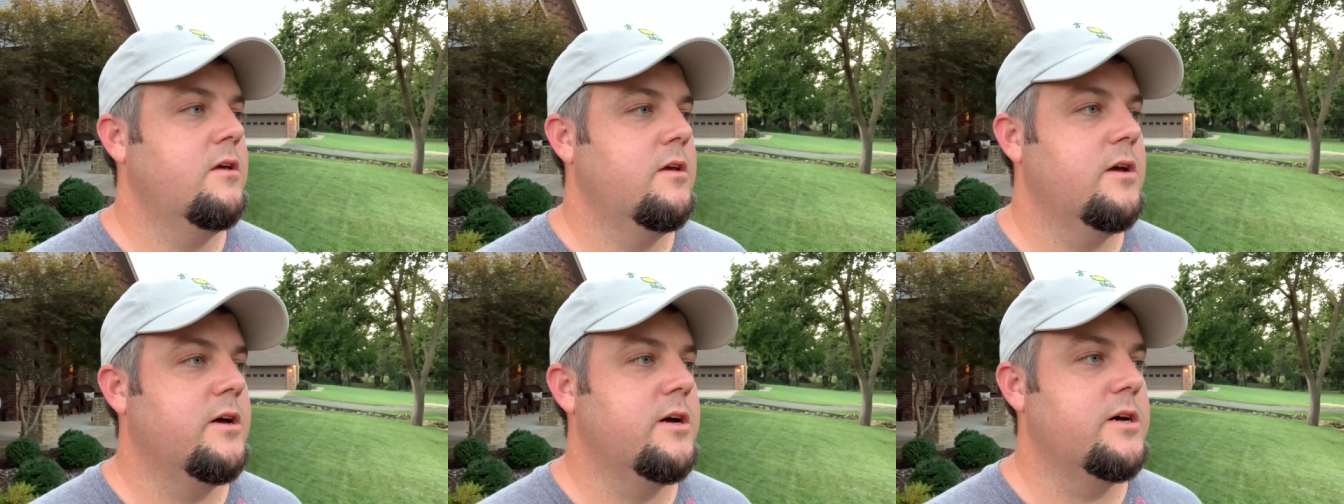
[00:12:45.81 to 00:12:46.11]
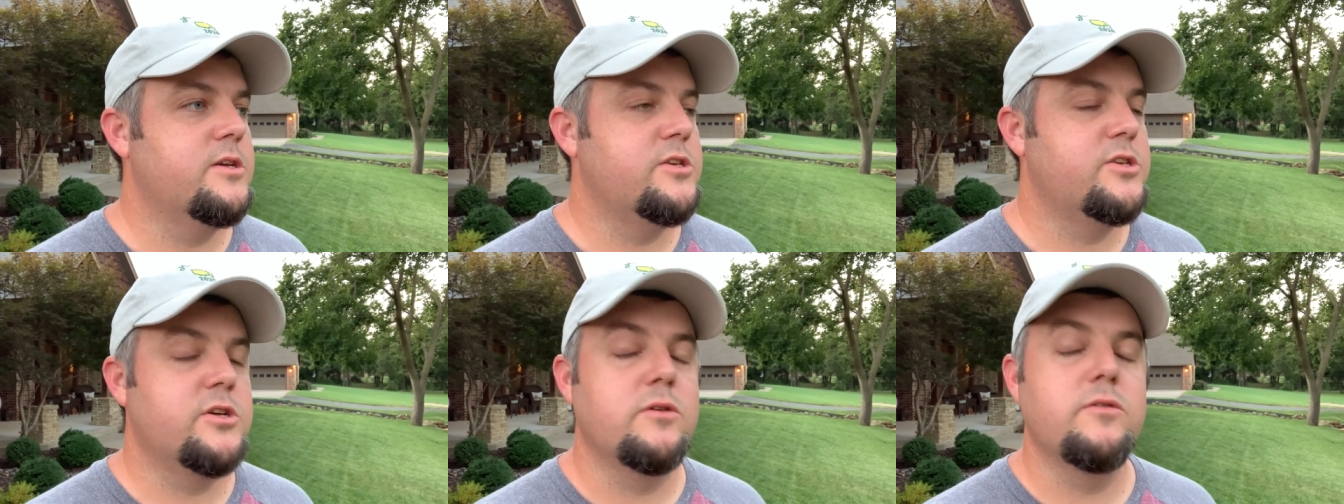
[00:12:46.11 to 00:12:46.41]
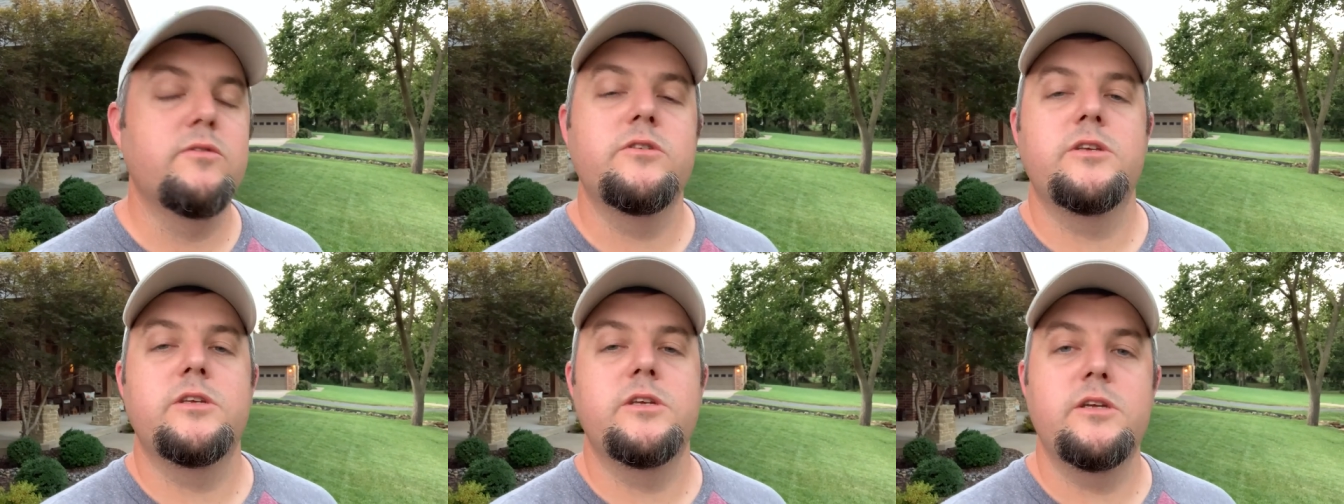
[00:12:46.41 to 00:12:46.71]
uh,
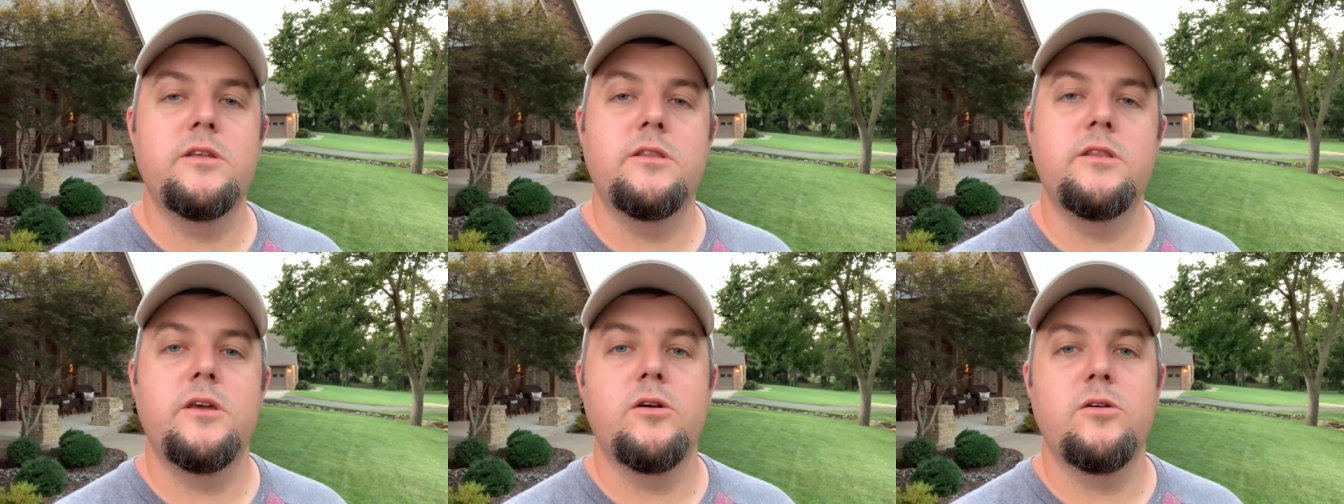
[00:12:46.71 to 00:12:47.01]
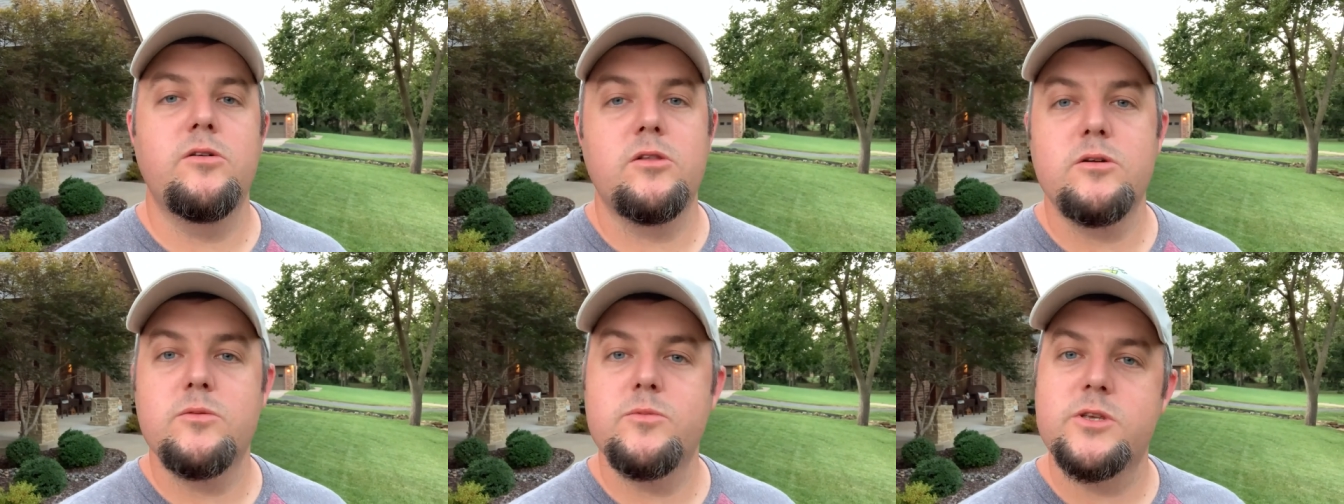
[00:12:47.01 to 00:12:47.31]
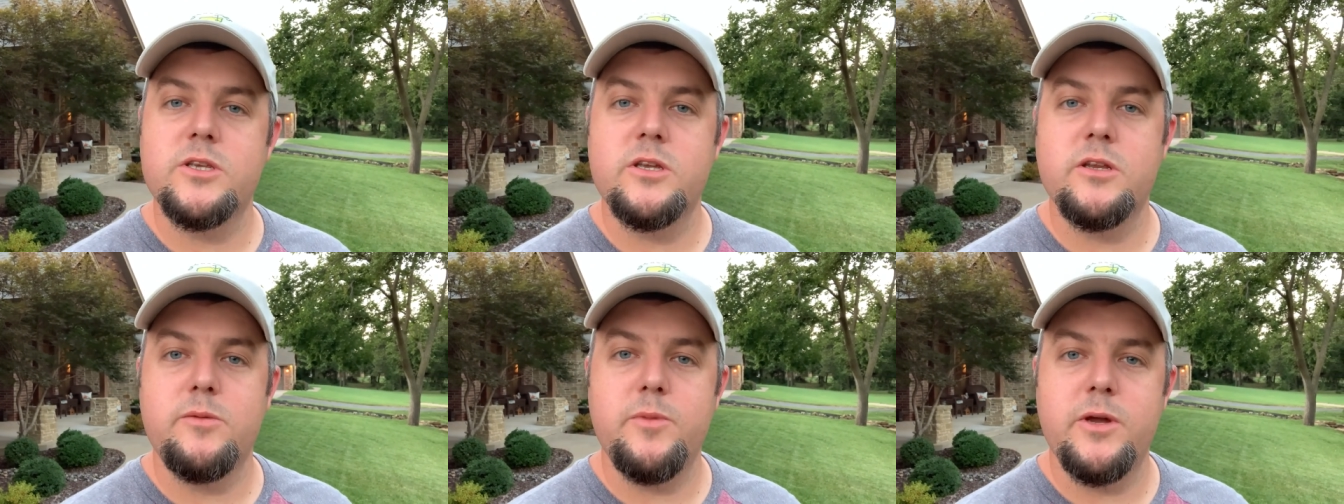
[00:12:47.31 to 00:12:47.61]
servicing the Oklahoma
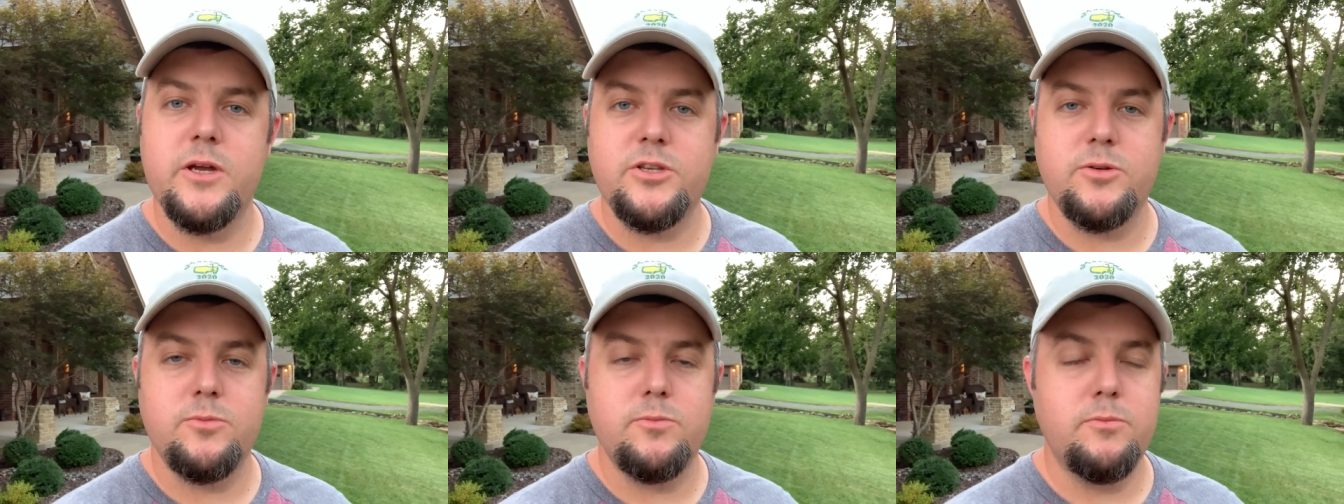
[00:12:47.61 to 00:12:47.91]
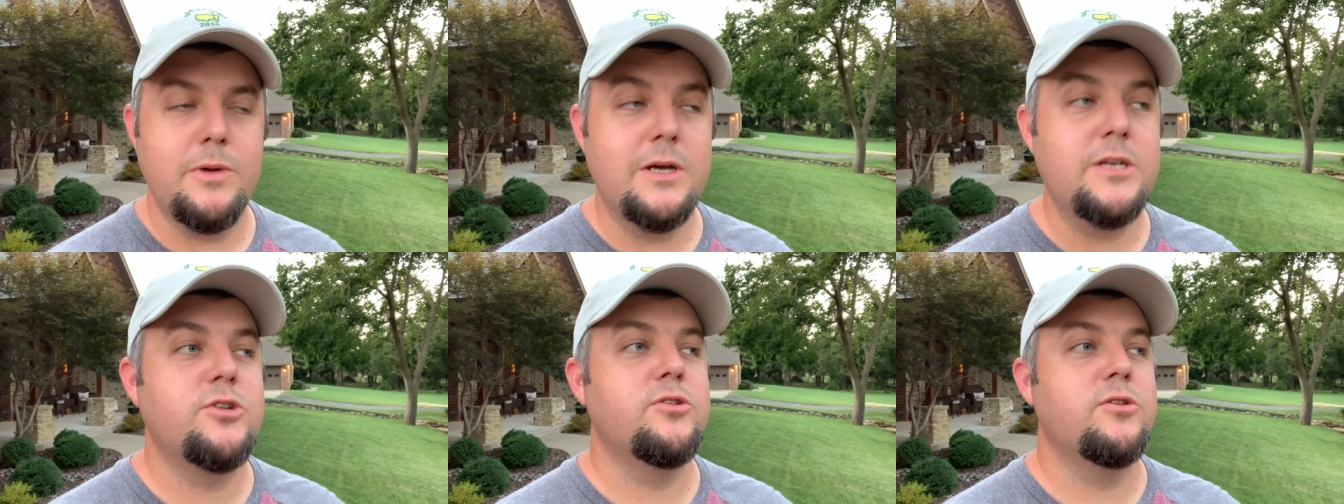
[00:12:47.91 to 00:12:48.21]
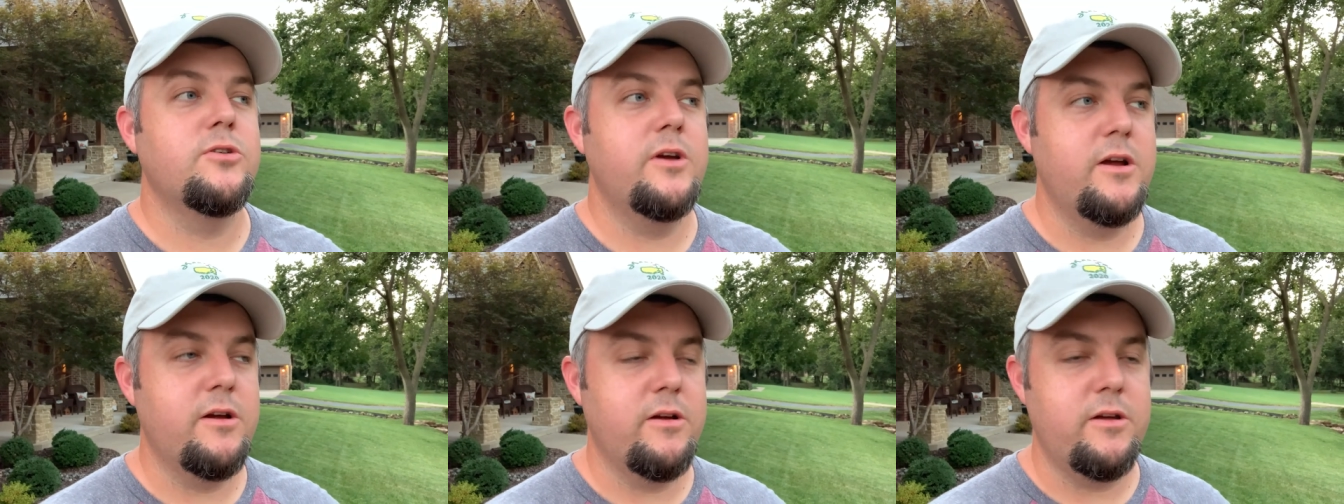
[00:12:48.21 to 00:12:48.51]
City metro
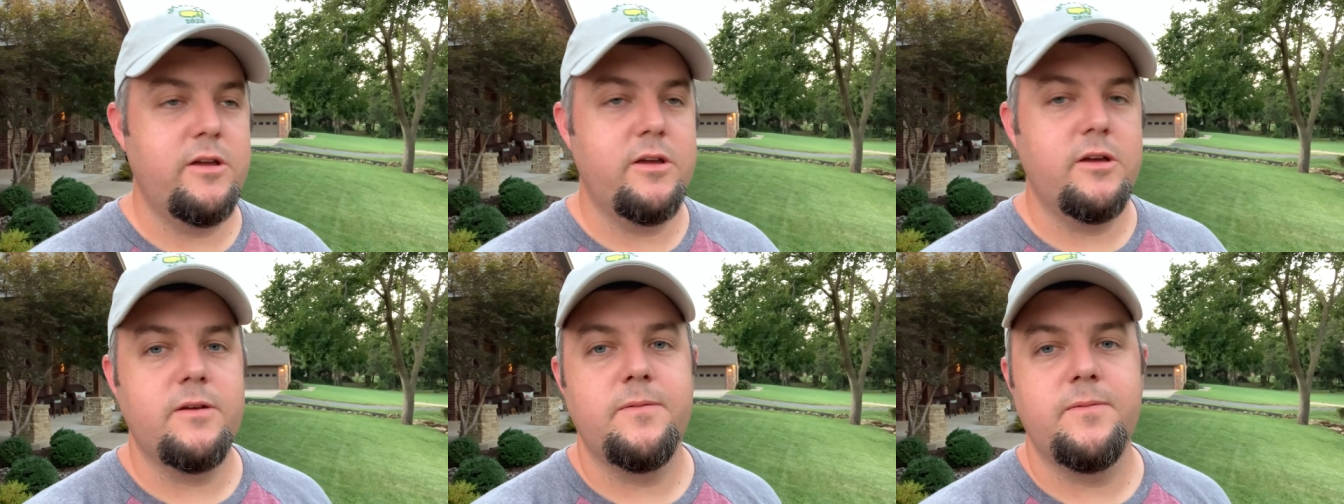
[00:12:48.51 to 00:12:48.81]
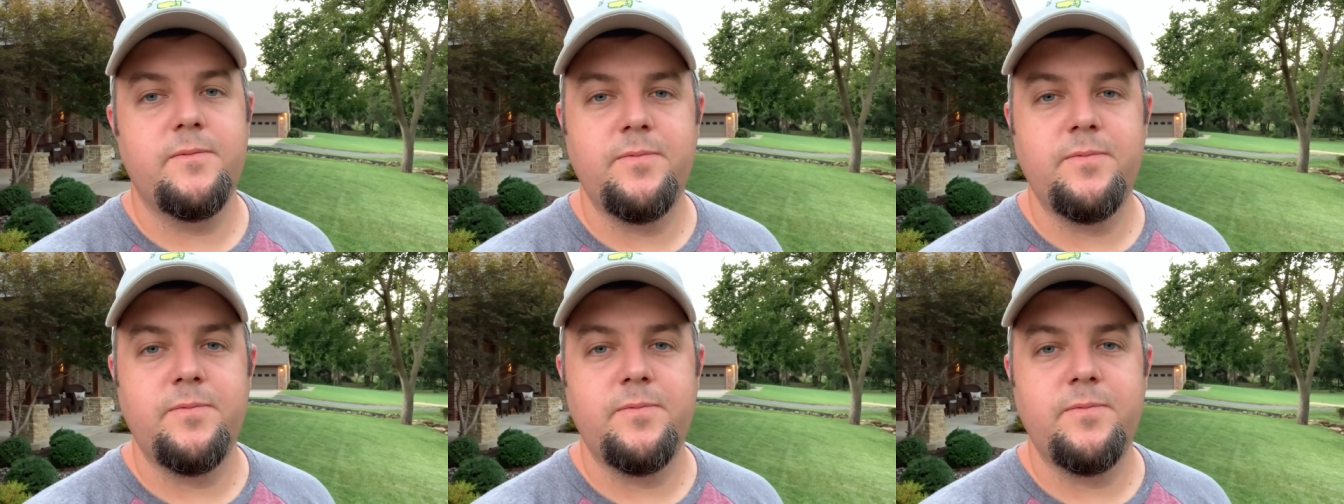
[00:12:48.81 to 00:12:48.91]
area.